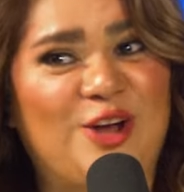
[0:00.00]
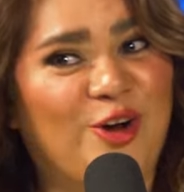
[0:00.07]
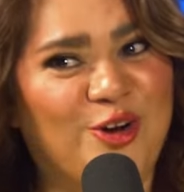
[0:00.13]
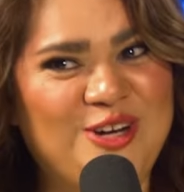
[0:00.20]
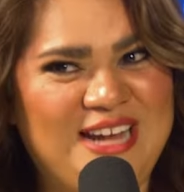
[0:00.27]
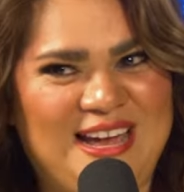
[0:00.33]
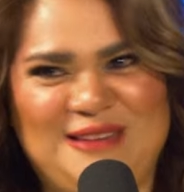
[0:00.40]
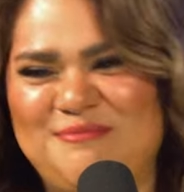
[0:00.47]

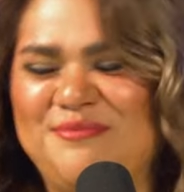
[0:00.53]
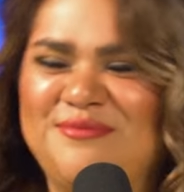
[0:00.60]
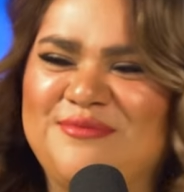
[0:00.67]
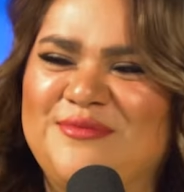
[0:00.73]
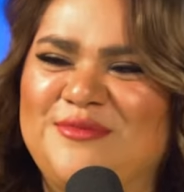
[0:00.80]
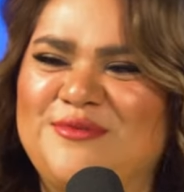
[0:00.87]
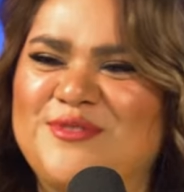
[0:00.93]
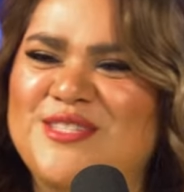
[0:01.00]
her name
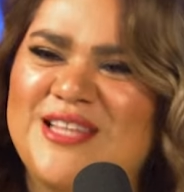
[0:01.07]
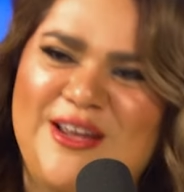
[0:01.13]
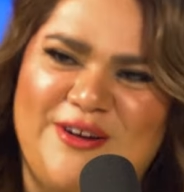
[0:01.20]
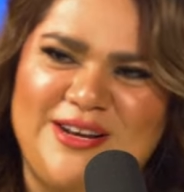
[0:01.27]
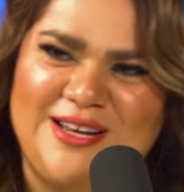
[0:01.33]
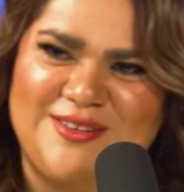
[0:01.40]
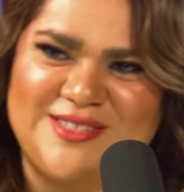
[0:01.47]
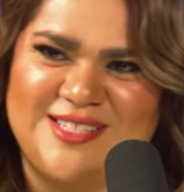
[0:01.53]
was
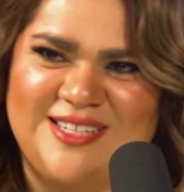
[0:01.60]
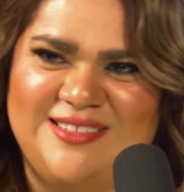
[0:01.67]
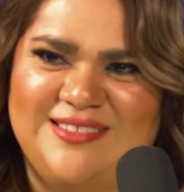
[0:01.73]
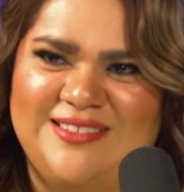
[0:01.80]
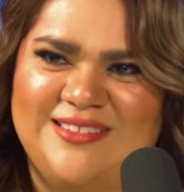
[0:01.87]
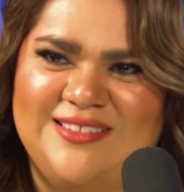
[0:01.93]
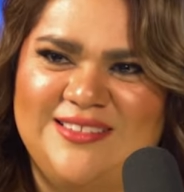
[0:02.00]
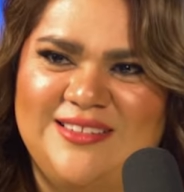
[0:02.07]
Larry Nelson.
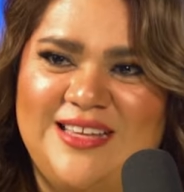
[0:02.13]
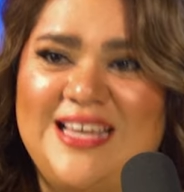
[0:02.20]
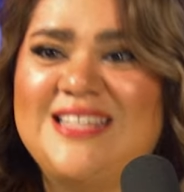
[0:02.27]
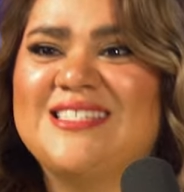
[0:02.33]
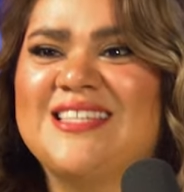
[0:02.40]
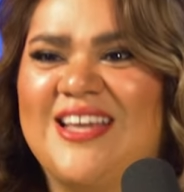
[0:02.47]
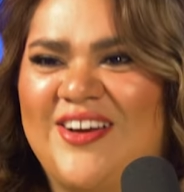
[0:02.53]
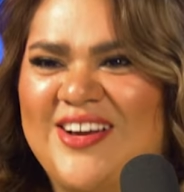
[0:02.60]

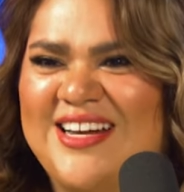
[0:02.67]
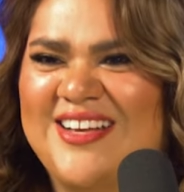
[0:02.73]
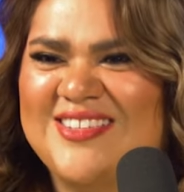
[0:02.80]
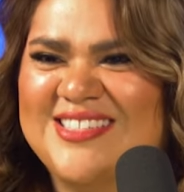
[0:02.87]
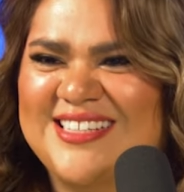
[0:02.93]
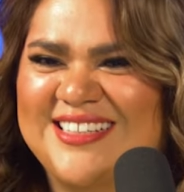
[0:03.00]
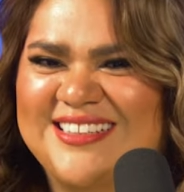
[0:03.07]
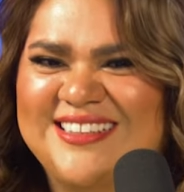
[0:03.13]
Is Larry
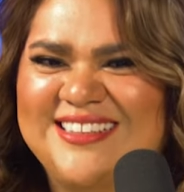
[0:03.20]
Nelson?